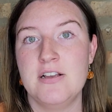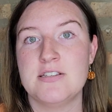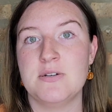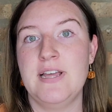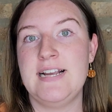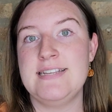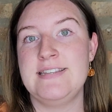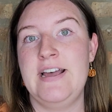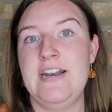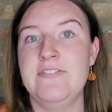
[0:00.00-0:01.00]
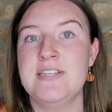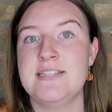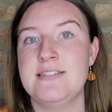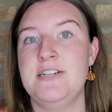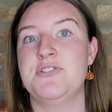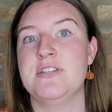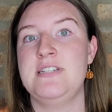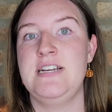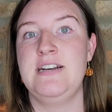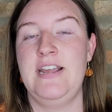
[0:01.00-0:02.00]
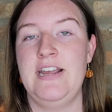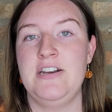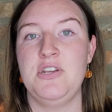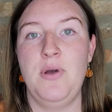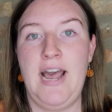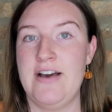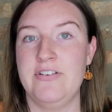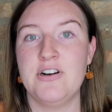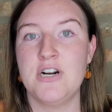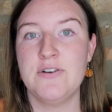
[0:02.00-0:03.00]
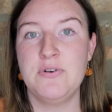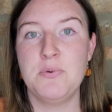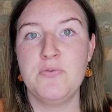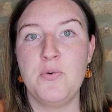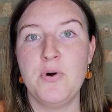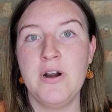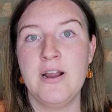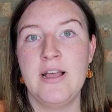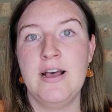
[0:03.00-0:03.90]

So like I said, if this is interesting and you haven't heard of it before,